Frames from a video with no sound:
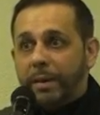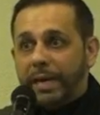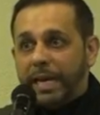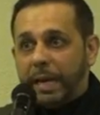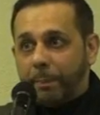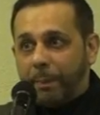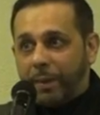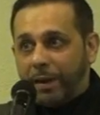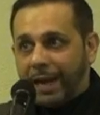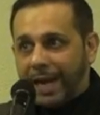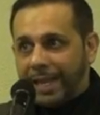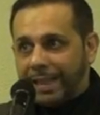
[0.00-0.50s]

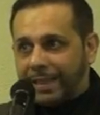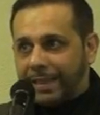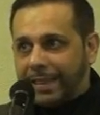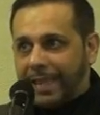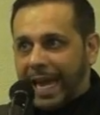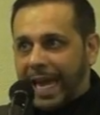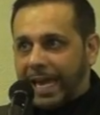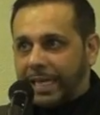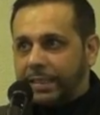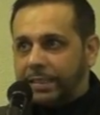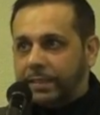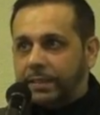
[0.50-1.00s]
You
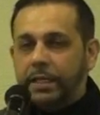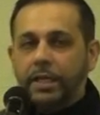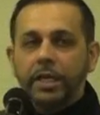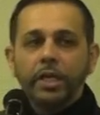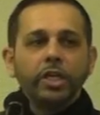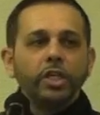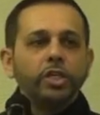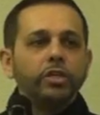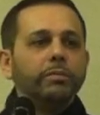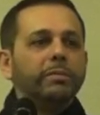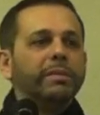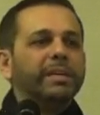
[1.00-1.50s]
manipulate
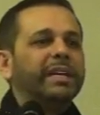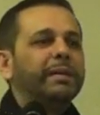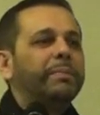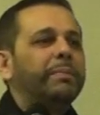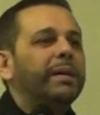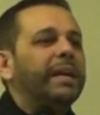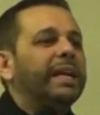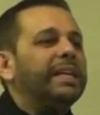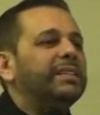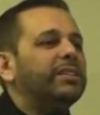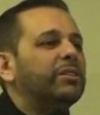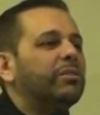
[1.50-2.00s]
that, you
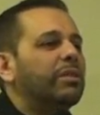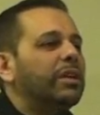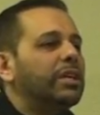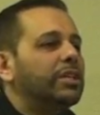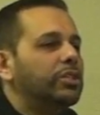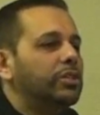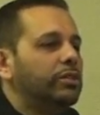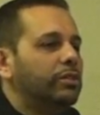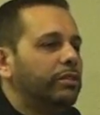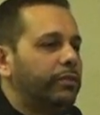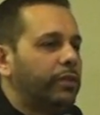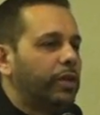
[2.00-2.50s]
manipulate
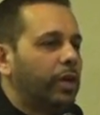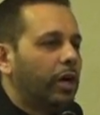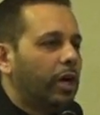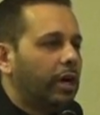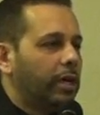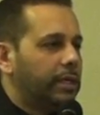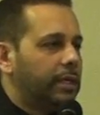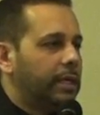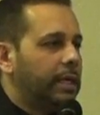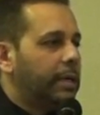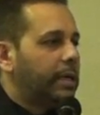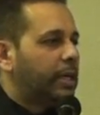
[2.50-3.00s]
the religion
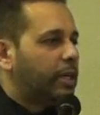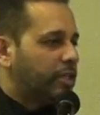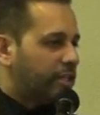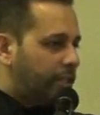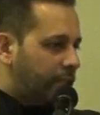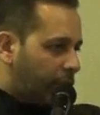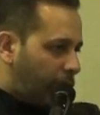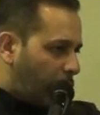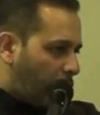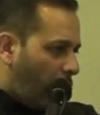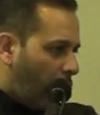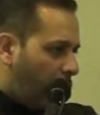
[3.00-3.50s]
of God.
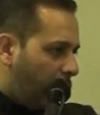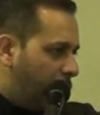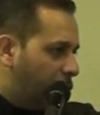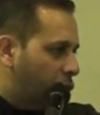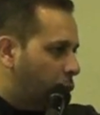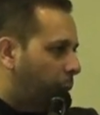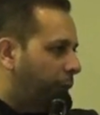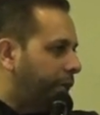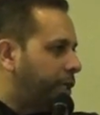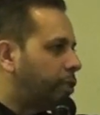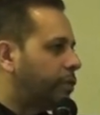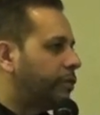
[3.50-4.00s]
Because the
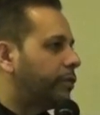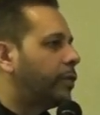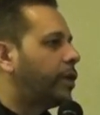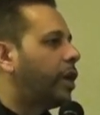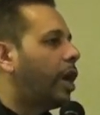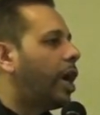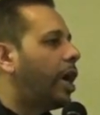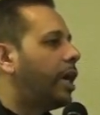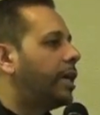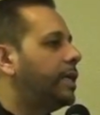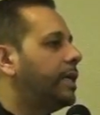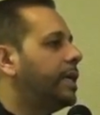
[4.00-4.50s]

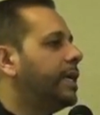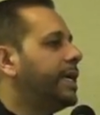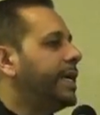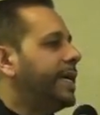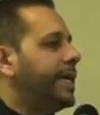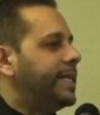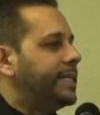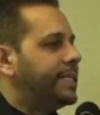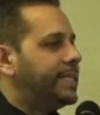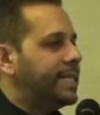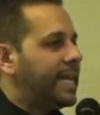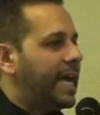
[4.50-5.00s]
conduit of
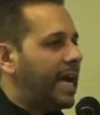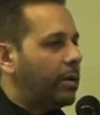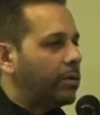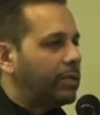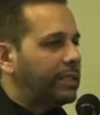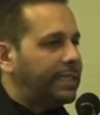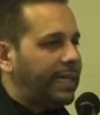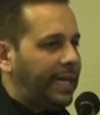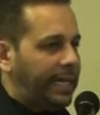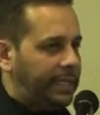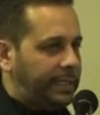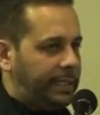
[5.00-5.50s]
God is
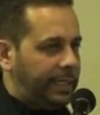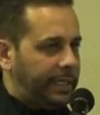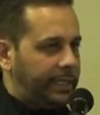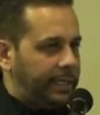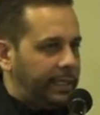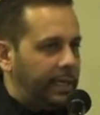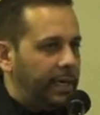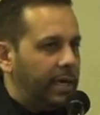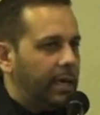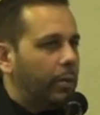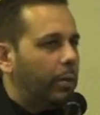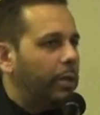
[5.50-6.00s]
now
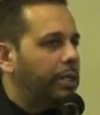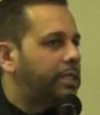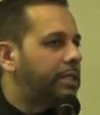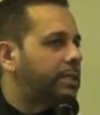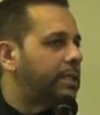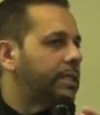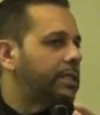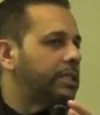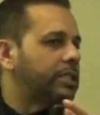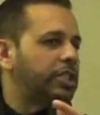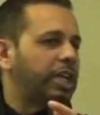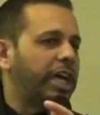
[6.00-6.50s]
tainted,
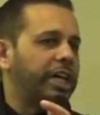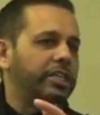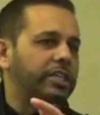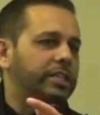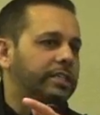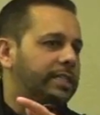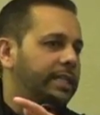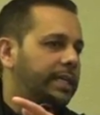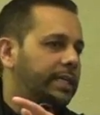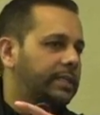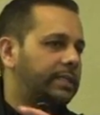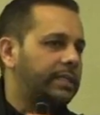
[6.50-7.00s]
which
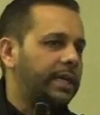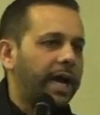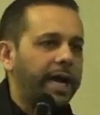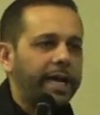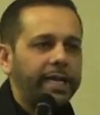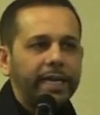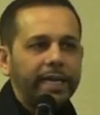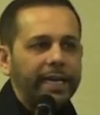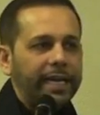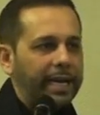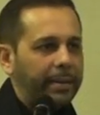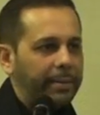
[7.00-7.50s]
changes the
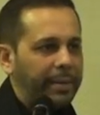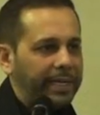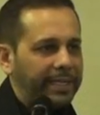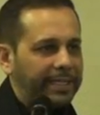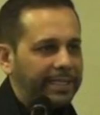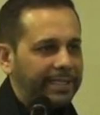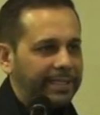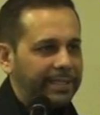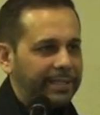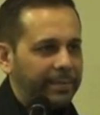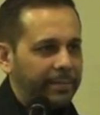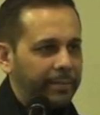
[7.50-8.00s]
entire
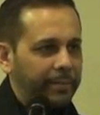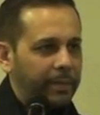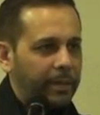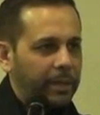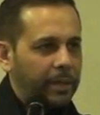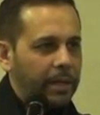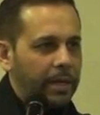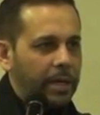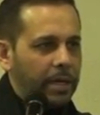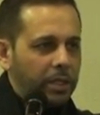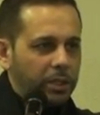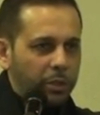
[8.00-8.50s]
dynamics.
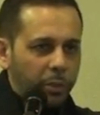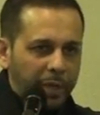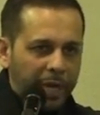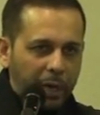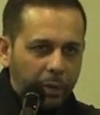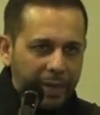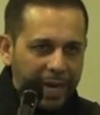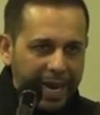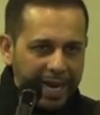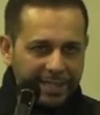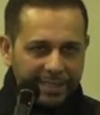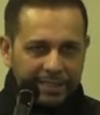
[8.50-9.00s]

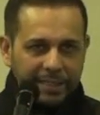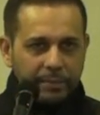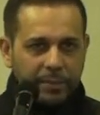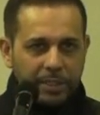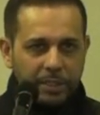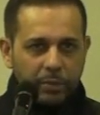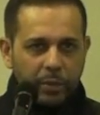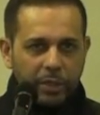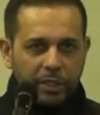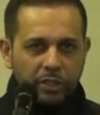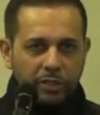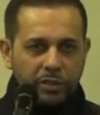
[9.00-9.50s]
So when I would
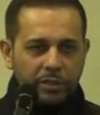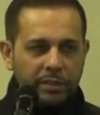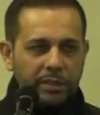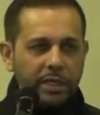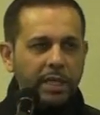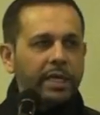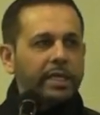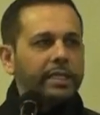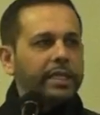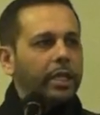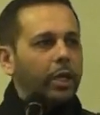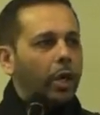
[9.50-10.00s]
ask them these
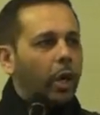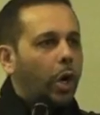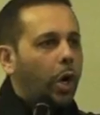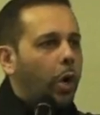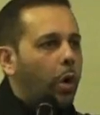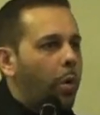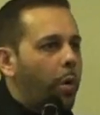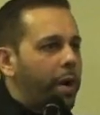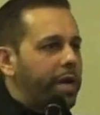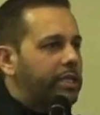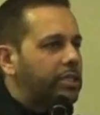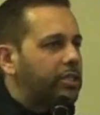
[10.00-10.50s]
questions,
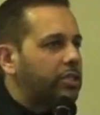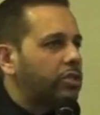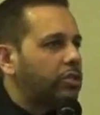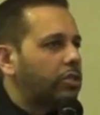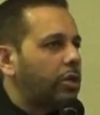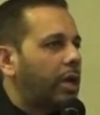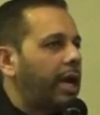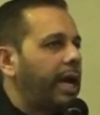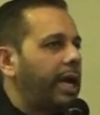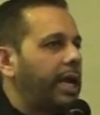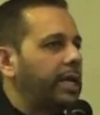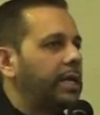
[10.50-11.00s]
they'd
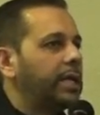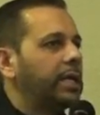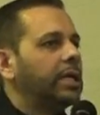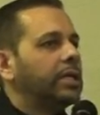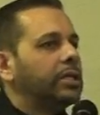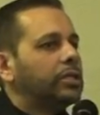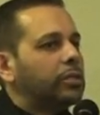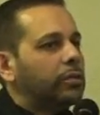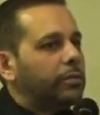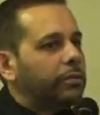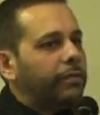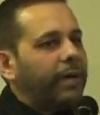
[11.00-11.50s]
always
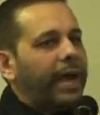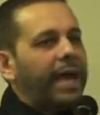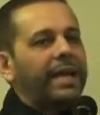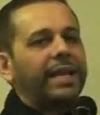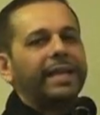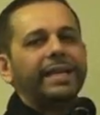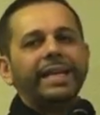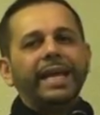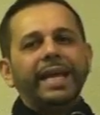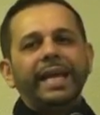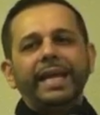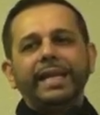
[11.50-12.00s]
try to
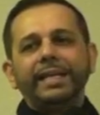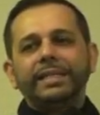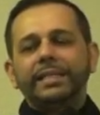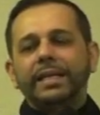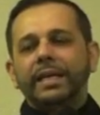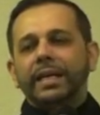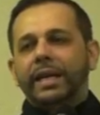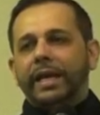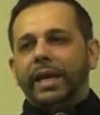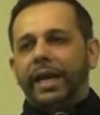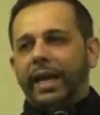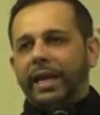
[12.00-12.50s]

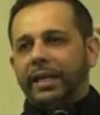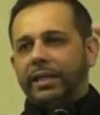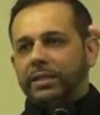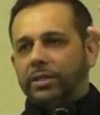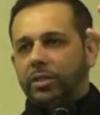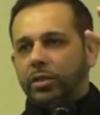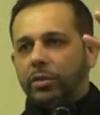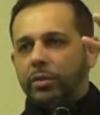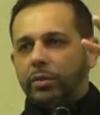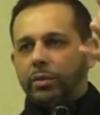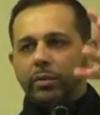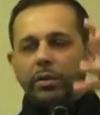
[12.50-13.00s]
validate
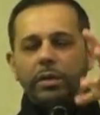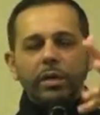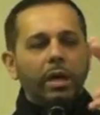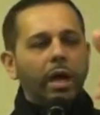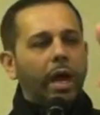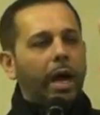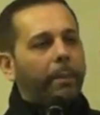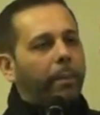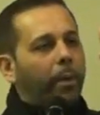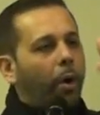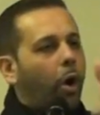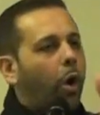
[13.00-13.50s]
and
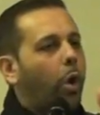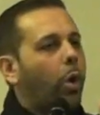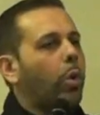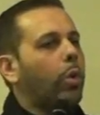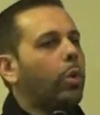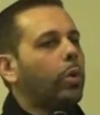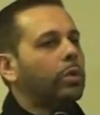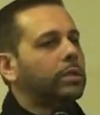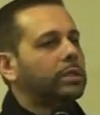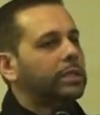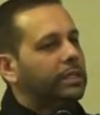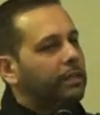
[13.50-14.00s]
to
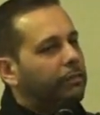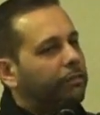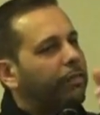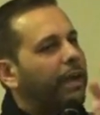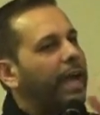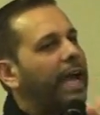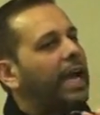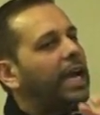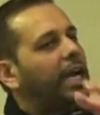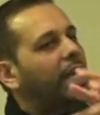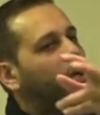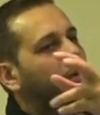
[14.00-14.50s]

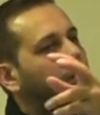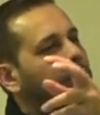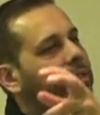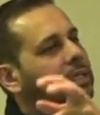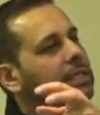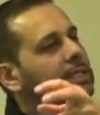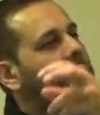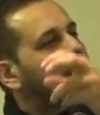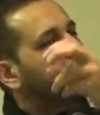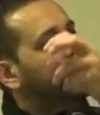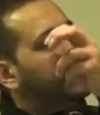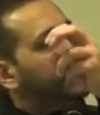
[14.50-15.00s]
uphold the
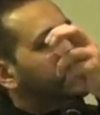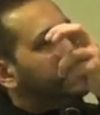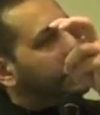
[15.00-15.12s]
value of